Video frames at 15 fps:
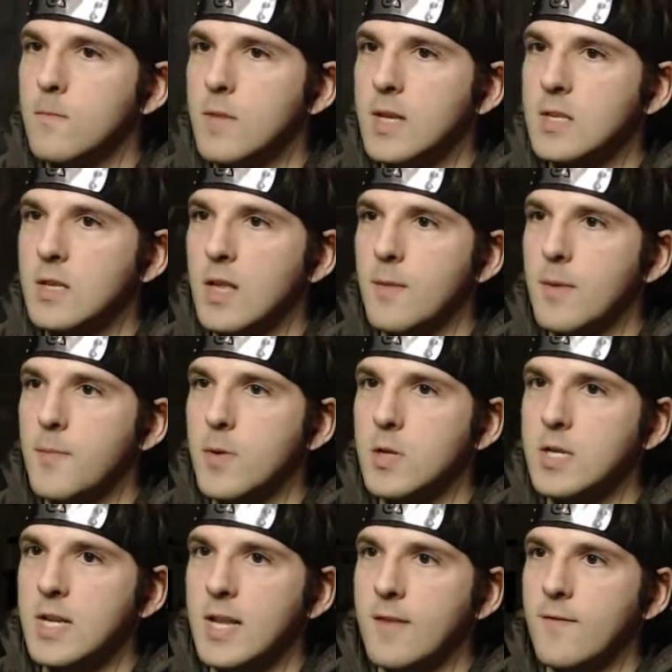It's not letting me
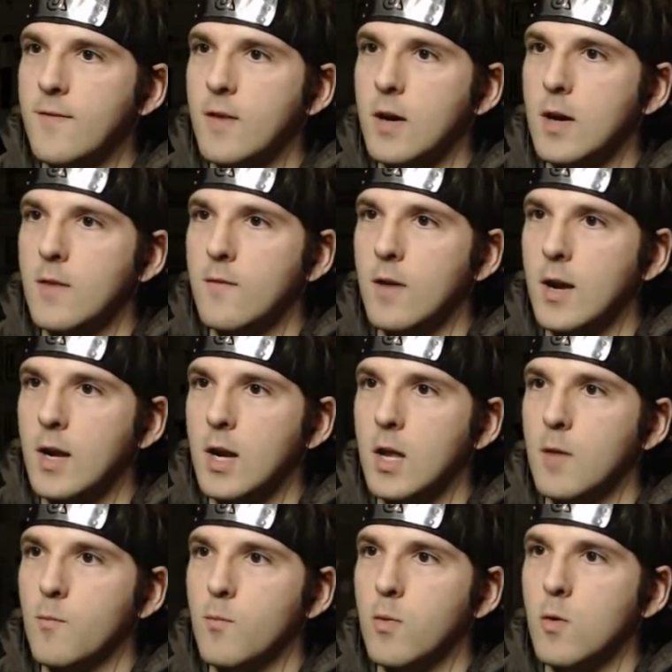push any further. can I
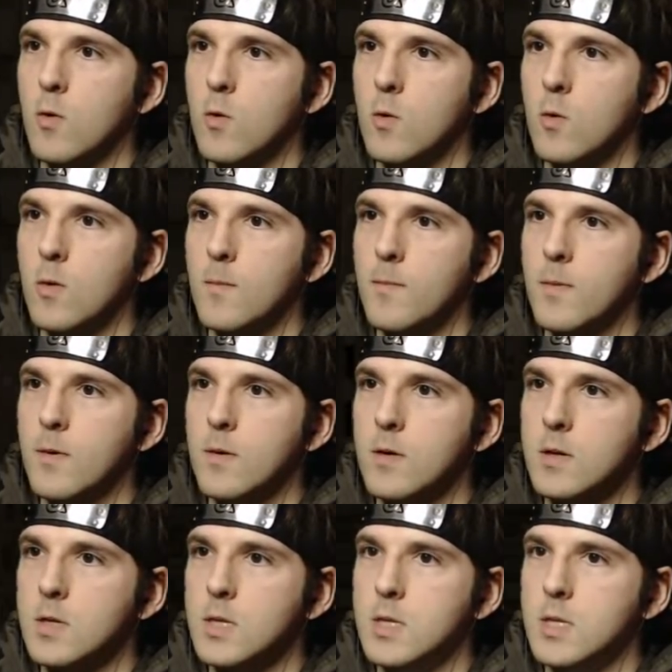pull and push.